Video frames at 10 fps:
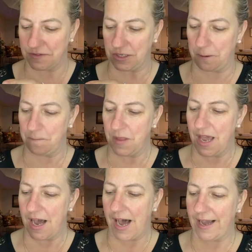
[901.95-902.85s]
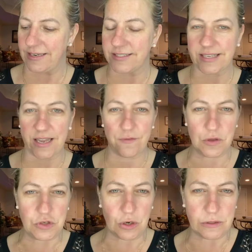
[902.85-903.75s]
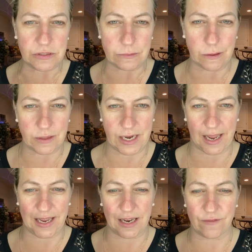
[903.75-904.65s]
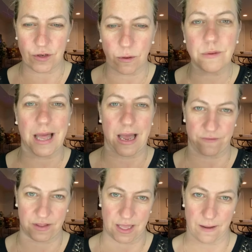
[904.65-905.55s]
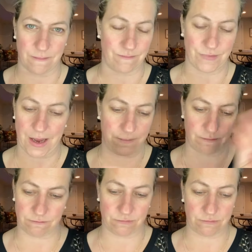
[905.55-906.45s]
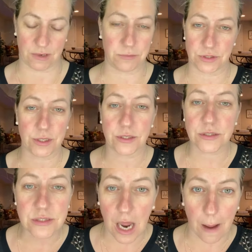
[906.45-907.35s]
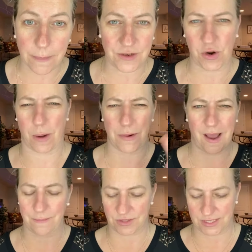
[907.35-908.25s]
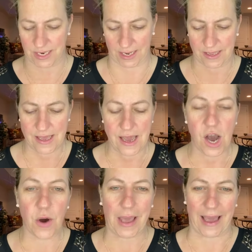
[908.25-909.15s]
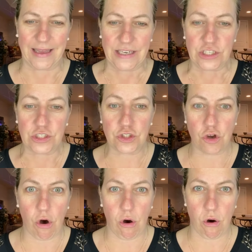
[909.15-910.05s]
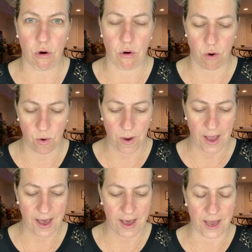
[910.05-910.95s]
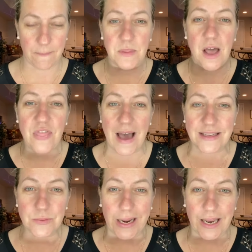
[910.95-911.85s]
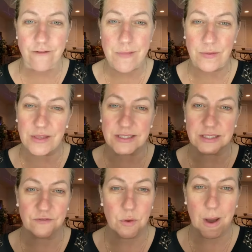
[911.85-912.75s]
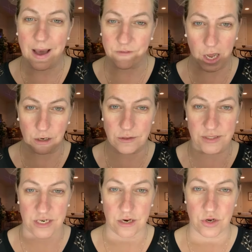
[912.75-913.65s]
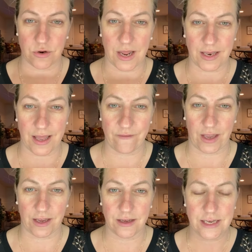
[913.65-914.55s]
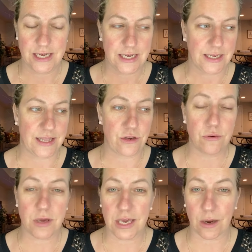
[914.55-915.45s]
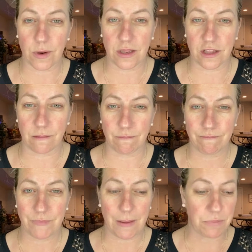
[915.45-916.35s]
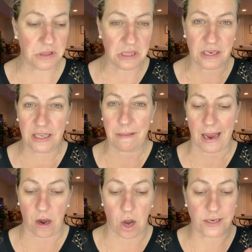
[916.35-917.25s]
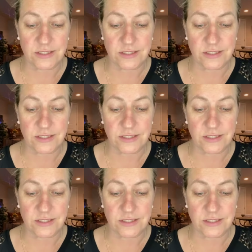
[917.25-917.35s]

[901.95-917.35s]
So I say a few jokes throughout the night, and if you don't laugh at them, I'm just going to stop. No, I'm not. I'm just kidding. Okay, so that's what I love about this, is if you have colors in here you're not loving, then you can get rid of them, put the lid back on.